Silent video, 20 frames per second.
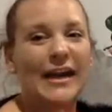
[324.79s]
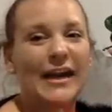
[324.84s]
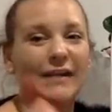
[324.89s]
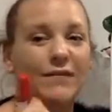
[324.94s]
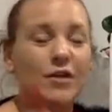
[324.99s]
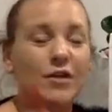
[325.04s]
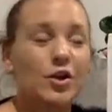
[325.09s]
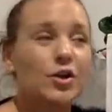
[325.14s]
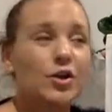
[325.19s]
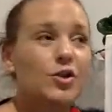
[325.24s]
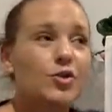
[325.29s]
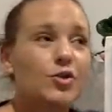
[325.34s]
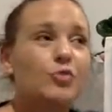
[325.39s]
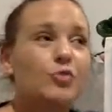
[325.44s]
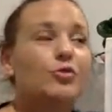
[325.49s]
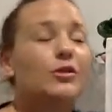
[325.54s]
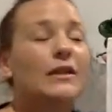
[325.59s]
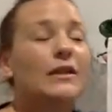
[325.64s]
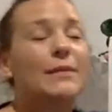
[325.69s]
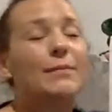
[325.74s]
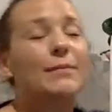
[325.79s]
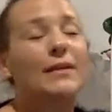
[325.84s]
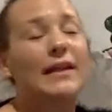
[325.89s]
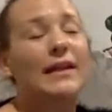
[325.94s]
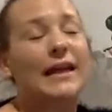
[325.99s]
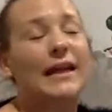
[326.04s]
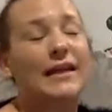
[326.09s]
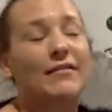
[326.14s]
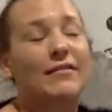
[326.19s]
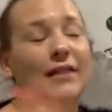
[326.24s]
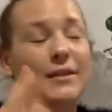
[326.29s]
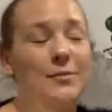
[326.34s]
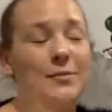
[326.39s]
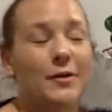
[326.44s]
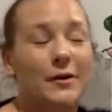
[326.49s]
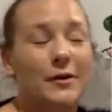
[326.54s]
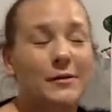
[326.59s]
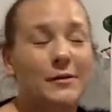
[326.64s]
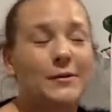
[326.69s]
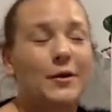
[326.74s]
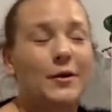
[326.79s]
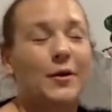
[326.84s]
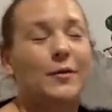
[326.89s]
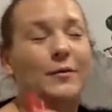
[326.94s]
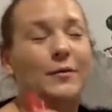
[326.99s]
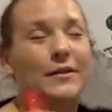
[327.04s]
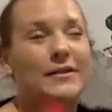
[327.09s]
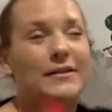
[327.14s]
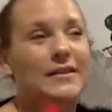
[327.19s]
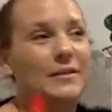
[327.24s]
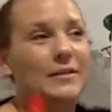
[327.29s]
If you truly believe, that's where I was going with this